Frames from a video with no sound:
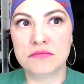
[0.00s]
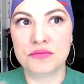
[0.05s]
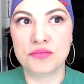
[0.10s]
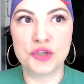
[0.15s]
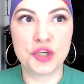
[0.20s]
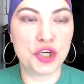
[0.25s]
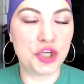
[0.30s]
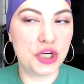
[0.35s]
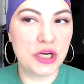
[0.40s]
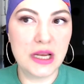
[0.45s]

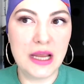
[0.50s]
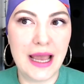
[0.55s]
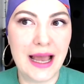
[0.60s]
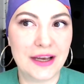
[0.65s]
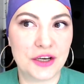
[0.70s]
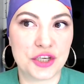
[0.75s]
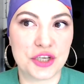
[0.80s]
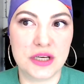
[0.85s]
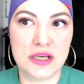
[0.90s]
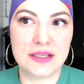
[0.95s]
She
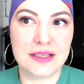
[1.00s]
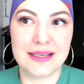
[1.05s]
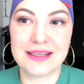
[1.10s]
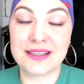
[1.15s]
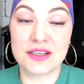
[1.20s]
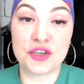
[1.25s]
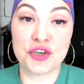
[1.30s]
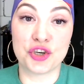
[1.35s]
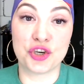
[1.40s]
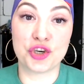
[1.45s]
actually
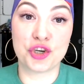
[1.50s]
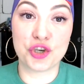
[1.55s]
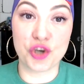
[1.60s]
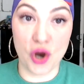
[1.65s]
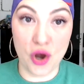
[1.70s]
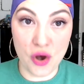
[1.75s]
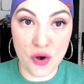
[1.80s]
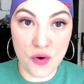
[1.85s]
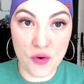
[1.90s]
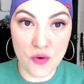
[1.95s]
doesn't
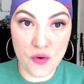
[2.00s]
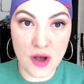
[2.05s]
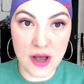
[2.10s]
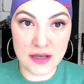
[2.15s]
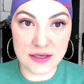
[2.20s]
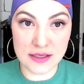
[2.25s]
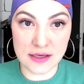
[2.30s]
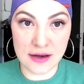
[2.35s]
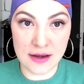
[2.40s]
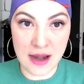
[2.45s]
show
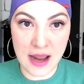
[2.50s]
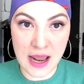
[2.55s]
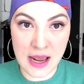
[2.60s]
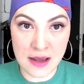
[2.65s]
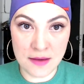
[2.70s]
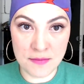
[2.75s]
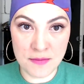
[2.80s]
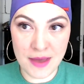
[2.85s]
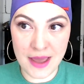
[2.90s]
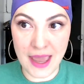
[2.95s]
as a
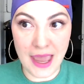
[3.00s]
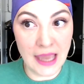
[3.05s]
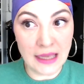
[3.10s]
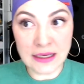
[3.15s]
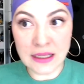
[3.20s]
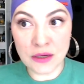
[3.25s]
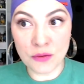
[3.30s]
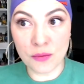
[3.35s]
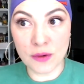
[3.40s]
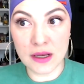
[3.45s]
name
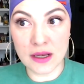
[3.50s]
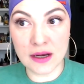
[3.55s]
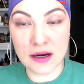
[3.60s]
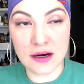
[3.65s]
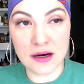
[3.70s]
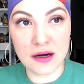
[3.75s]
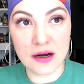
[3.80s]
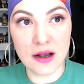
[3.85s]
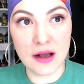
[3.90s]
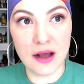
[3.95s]

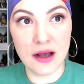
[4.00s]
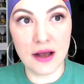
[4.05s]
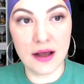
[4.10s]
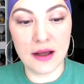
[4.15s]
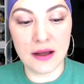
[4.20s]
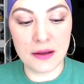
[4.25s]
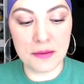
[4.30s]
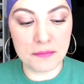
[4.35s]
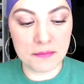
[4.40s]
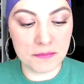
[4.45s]
anywhere
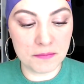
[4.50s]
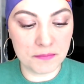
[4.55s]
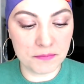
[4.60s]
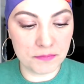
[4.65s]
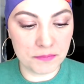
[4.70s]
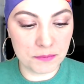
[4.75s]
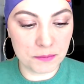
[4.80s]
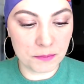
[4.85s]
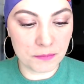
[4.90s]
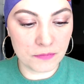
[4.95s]

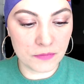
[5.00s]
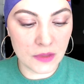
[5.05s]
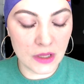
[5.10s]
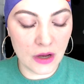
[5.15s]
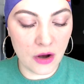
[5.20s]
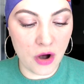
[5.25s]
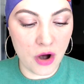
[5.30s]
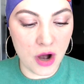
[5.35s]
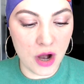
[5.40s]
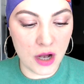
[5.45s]
on
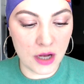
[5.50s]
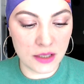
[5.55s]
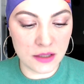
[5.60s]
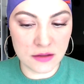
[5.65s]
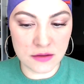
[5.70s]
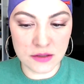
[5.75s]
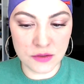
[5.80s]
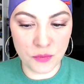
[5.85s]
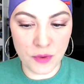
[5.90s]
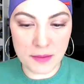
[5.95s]

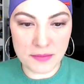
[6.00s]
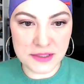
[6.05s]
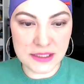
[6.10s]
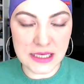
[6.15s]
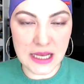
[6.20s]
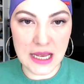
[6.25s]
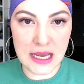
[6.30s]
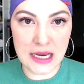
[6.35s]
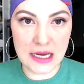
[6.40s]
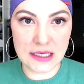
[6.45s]
the
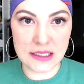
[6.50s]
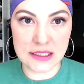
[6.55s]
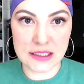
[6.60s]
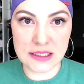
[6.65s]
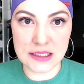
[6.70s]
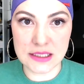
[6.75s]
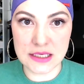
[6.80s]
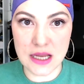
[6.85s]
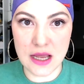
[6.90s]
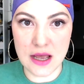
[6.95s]

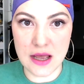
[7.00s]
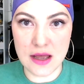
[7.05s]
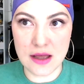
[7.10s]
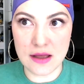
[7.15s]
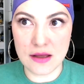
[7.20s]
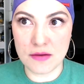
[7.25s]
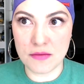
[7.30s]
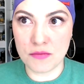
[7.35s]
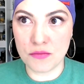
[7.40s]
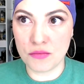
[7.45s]
websites,
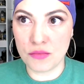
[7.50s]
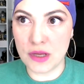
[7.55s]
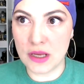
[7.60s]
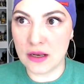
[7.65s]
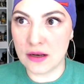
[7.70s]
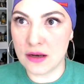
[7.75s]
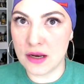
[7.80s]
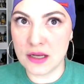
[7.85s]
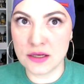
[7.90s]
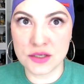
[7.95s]

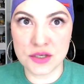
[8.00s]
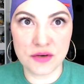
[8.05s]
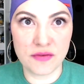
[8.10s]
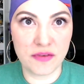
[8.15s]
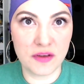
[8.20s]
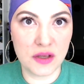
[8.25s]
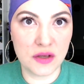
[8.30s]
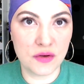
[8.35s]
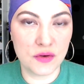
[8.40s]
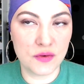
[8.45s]
in
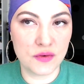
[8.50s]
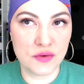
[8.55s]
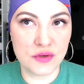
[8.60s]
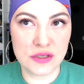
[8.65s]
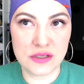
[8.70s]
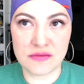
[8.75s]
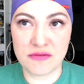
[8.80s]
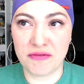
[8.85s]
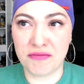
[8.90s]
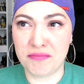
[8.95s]

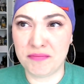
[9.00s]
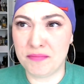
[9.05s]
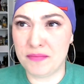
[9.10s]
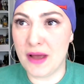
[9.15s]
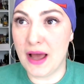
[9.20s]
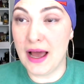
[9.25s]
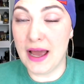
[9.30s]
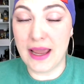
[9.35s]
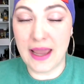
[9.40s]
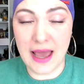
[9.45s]
interviews.
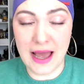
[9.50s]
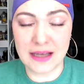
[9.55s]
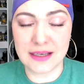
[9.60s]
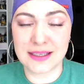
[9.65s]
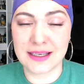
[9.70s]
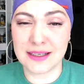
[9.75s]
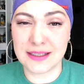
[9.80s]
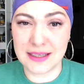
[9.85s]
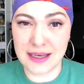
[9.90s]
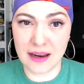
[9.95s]
I had
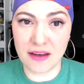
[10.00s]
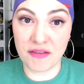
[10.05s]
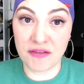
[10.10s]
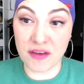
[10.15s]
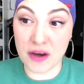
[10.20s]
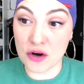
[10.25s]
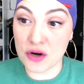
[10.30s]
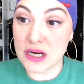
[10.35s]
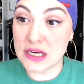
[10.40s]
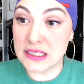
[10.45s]
to dig
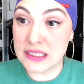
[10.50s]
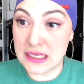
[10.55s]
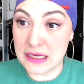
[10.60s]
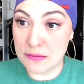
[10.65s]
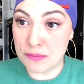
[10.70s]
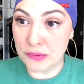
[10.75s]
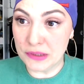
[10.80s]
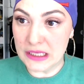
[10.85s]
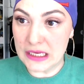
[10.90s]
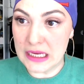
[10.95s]
very
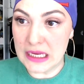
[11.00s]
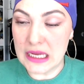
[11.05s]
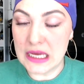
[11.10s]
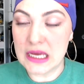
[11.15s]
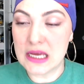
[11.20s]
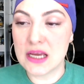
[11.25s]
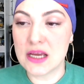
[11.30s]
deeply